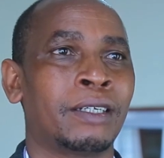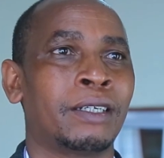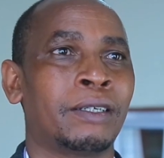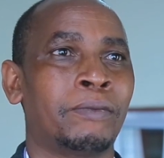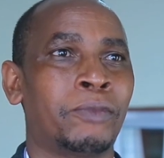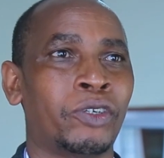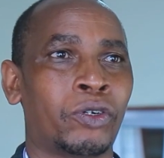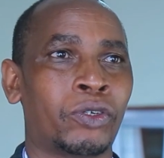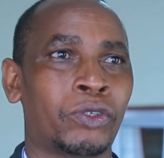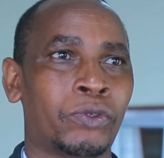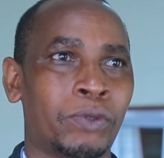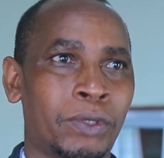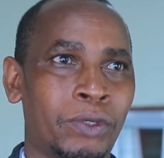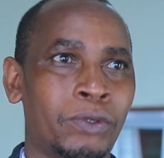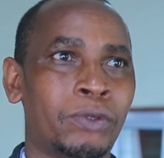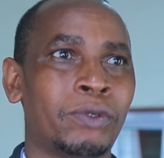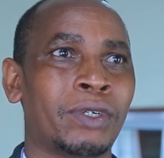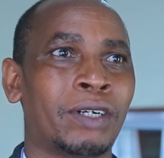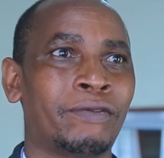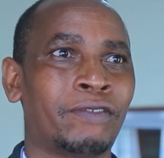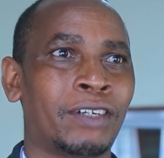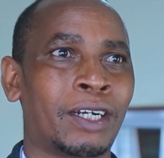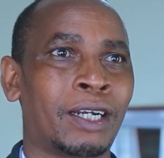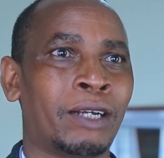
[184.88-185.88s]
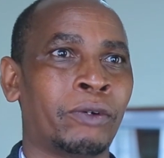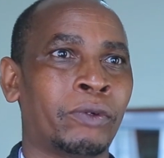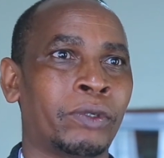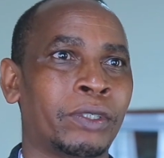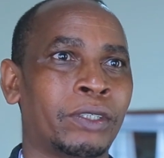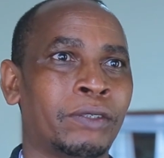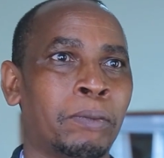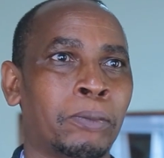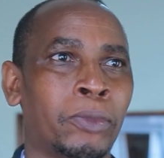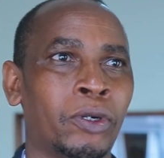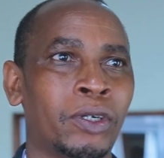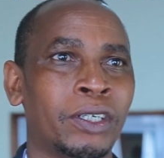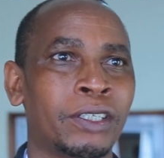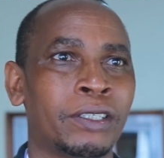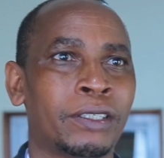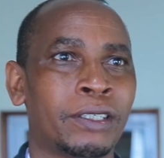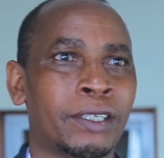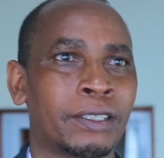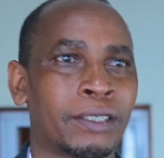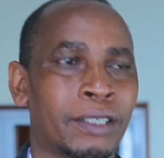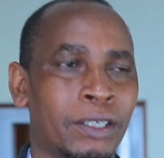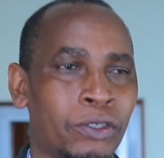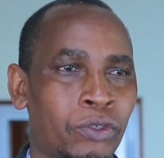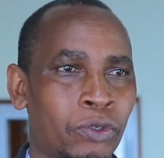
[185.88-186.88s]
because we do have a language
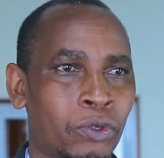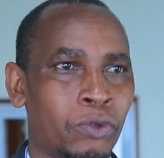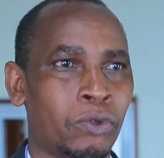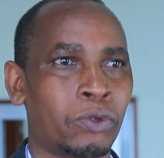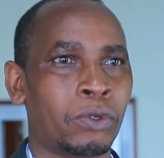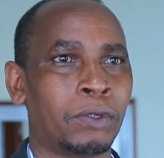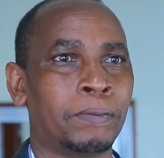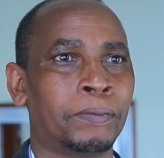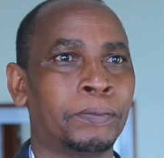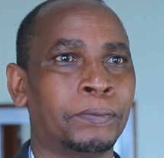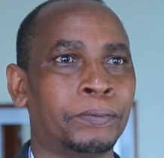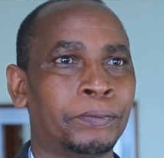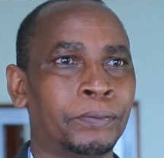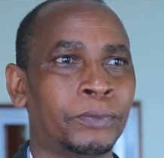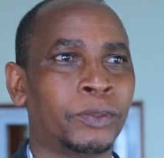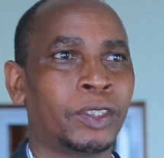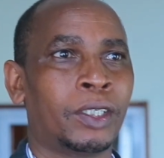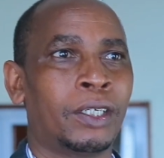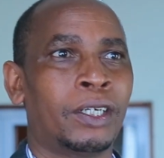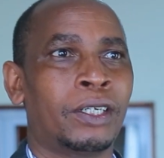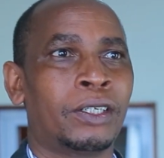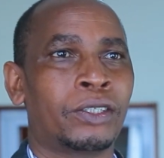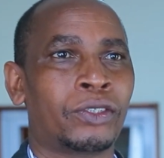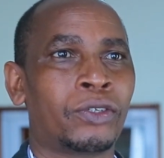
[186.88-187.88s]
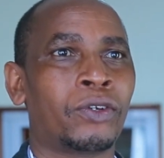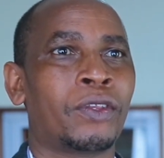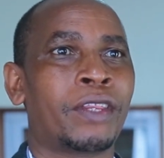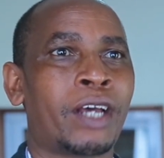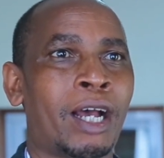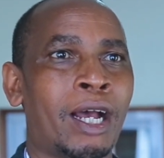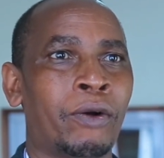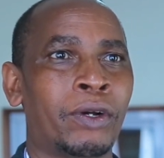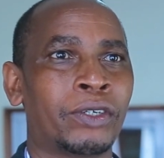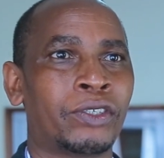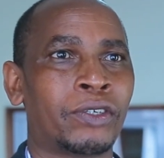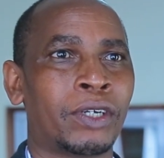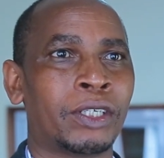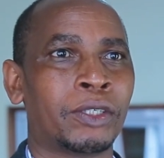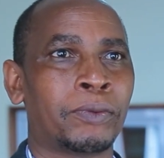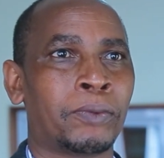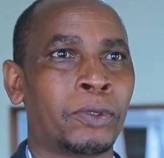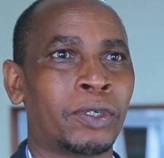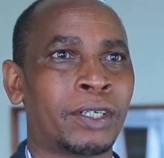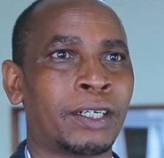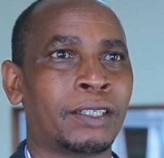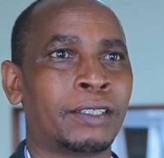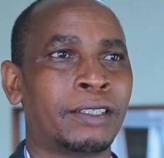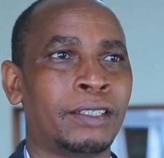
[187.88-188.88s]
policy as a school. So our
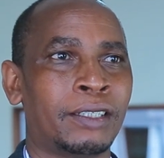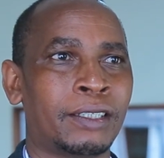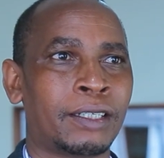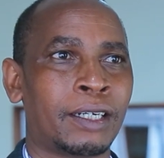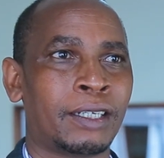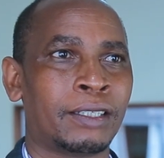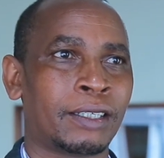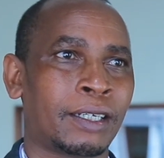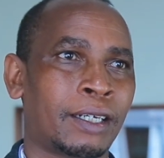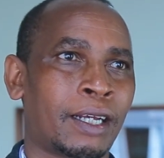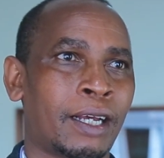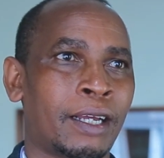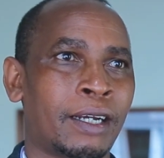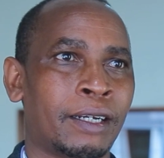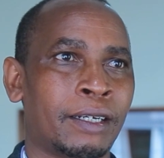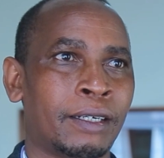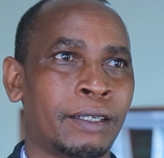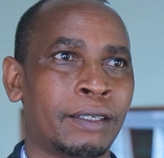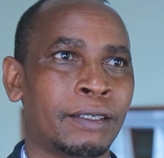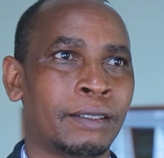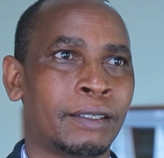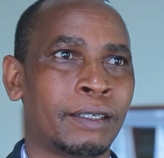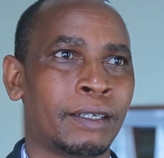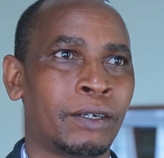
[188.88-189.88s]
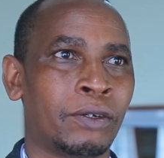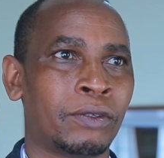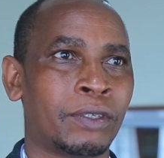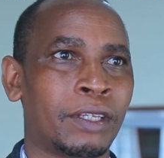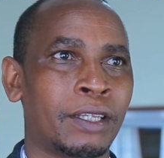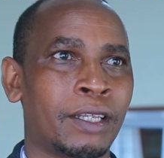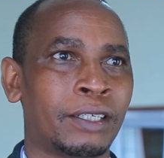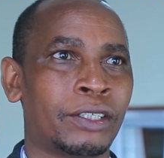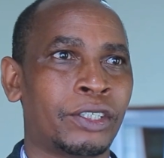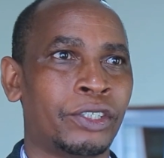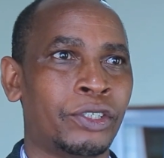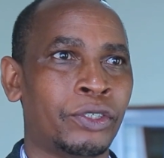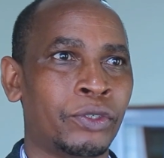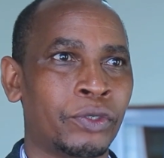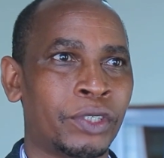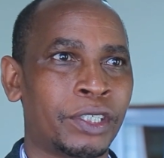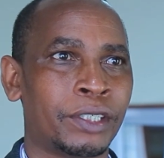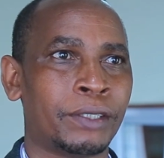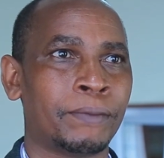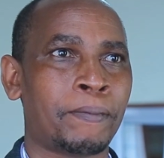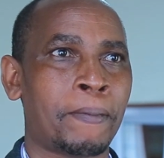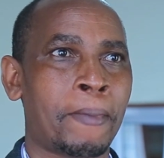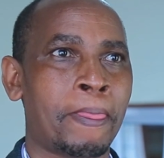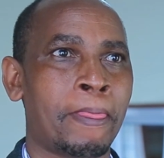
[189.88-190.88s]
transport assistants carry out that
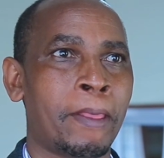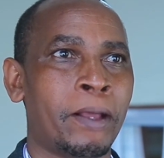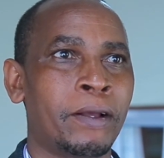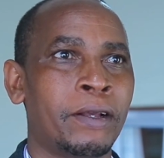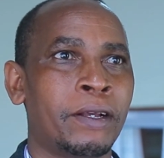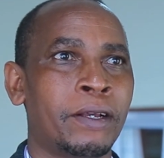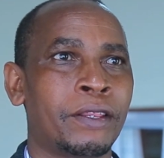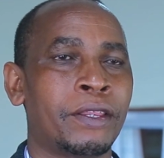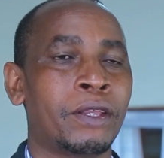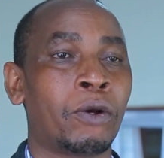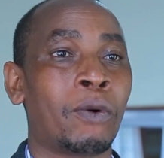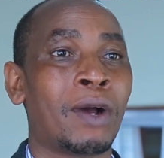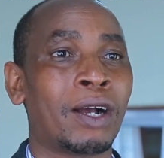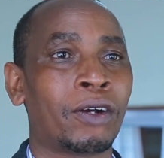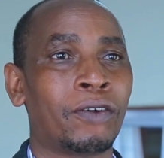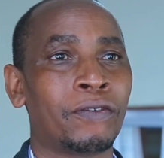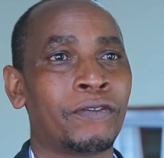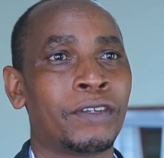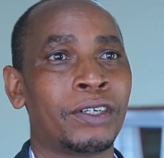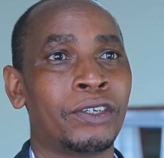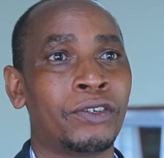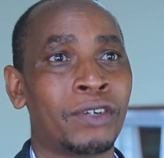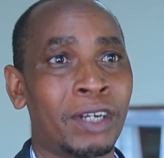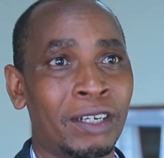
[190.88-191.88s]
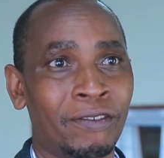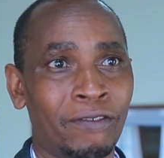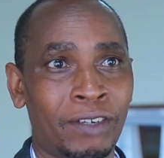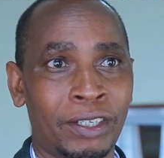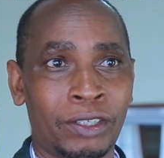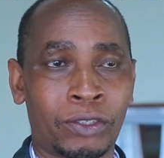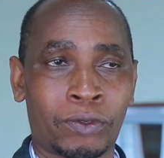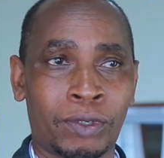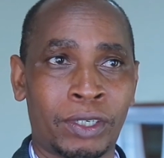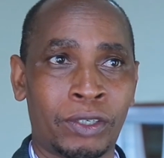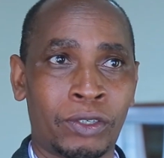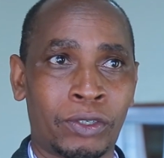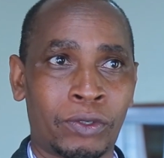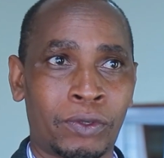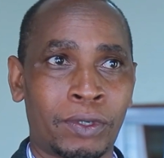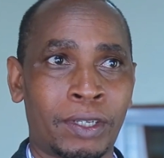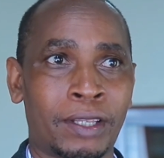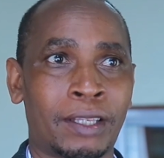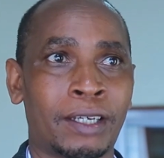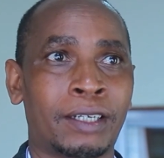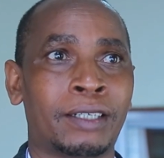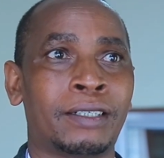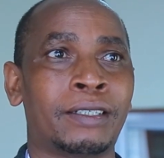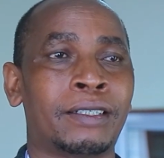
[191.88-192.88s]
duty. The work of the driver is to ensure
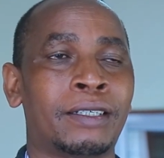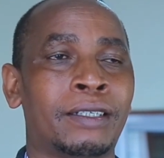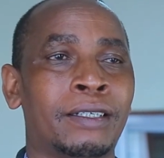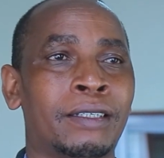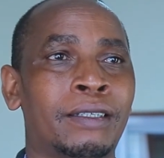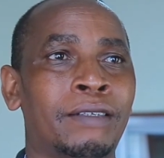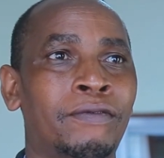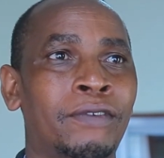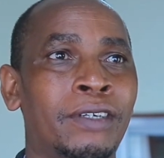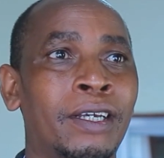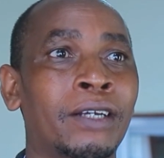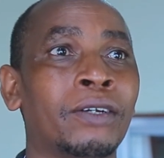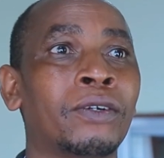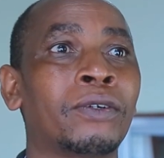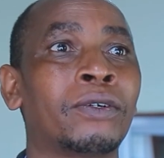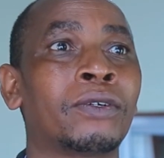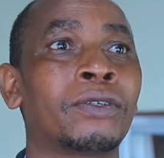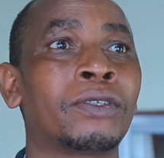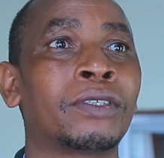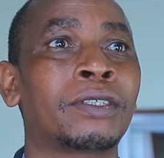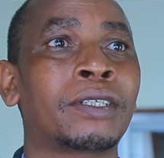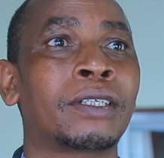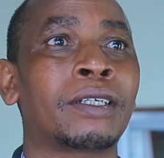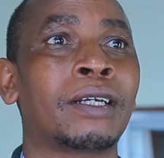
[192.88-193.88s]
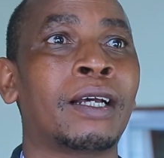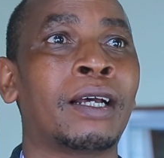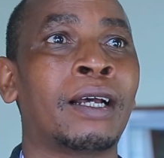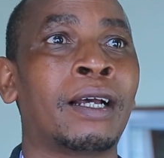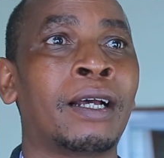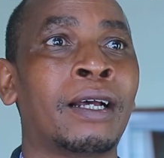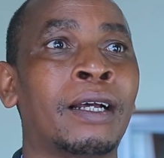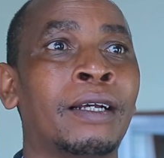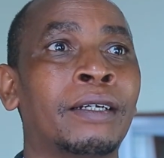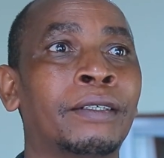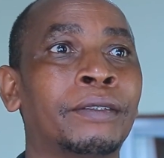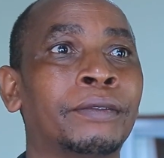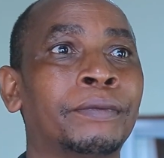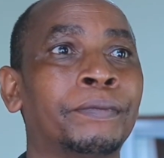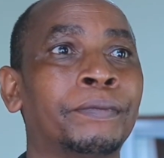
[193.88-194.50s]
that the vehicles are